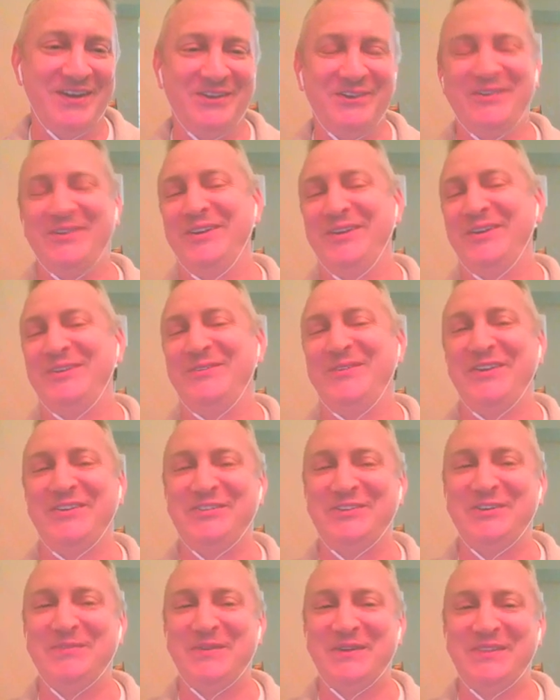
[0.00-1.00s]
a question
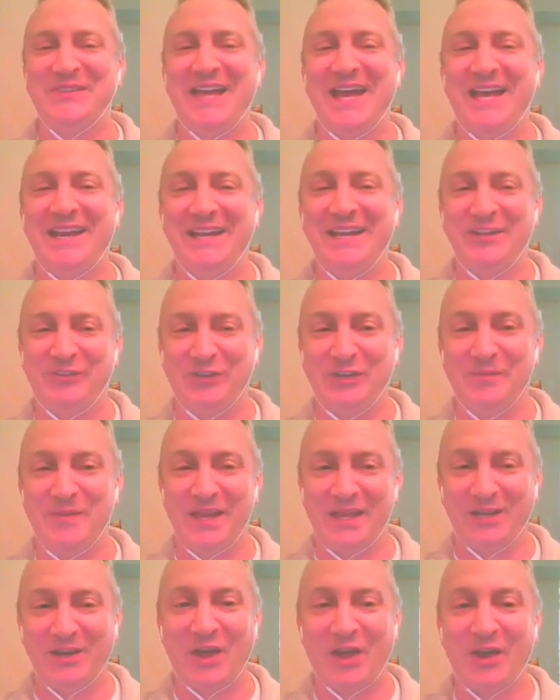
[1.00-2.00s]
about that, and it's going to make a
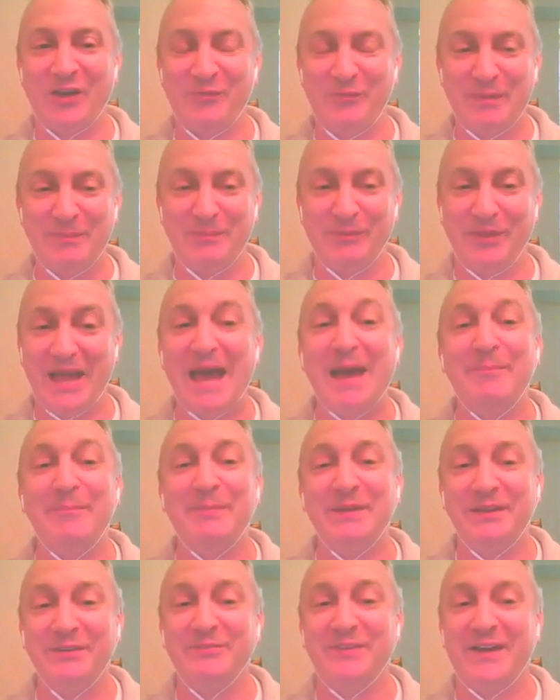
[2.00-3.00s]
lot of people happy to
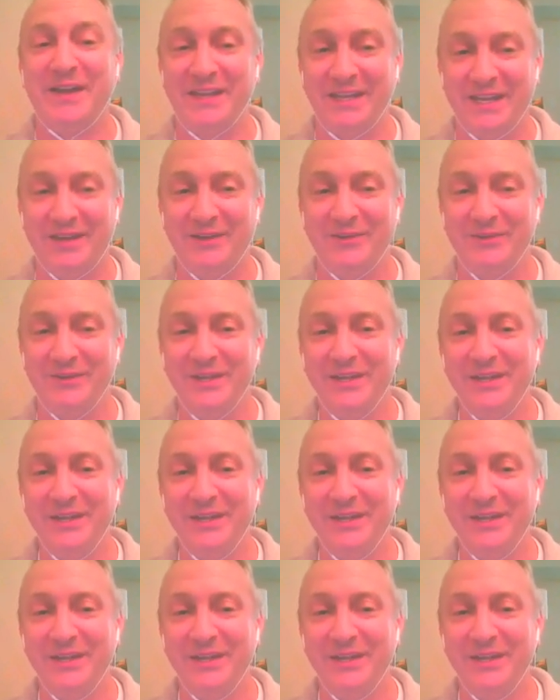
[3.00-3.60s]
find out